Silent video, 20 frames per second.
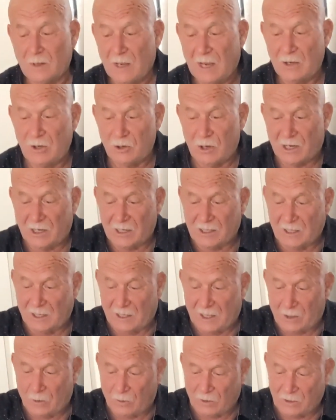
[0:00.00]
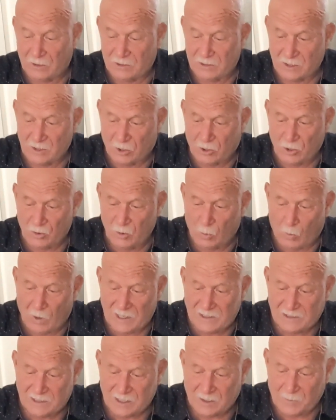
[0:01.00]
and you're not going to get a lot of the
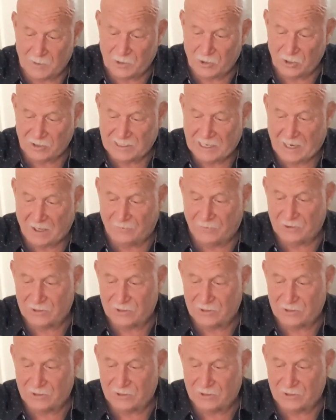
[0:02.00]
wine's going to be cooked out of